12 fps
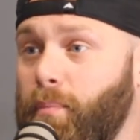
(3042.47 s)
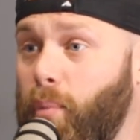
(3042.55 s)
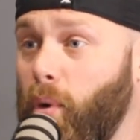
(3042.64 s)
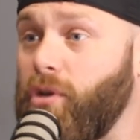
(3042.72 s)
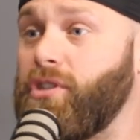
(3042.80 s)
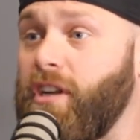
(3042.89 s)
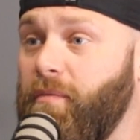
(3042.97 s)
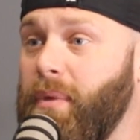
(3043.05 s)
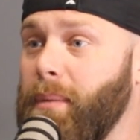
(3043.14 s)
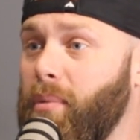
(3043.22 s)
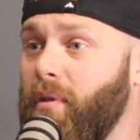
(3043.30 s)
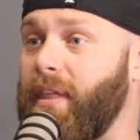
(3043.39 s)
portion of
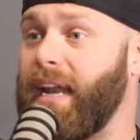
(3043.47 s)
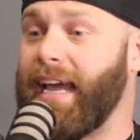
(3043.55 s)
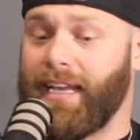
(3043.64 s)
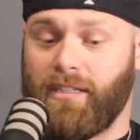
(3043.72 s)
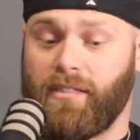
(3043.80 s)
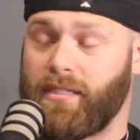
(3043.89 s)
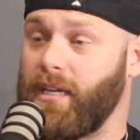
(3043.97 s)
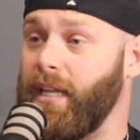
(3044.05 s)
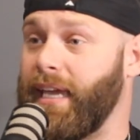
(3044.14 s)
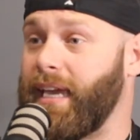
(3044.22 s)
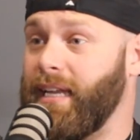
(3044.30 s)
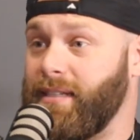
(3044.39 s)
people that I can just
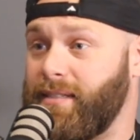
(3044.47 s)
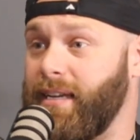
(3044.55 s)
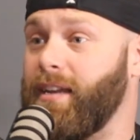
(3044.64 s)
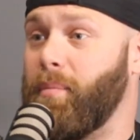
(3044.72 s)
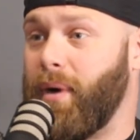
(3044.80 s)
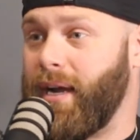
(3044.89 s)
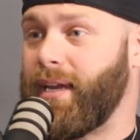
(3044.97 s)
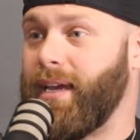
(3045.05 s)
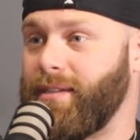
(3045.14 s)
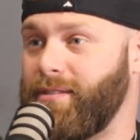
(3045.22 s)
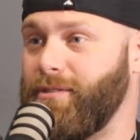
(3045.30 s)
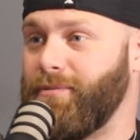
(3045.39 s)
click and send a
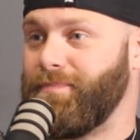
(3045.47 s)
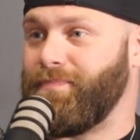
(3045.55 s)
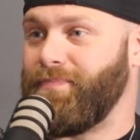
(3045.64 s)
podcast to.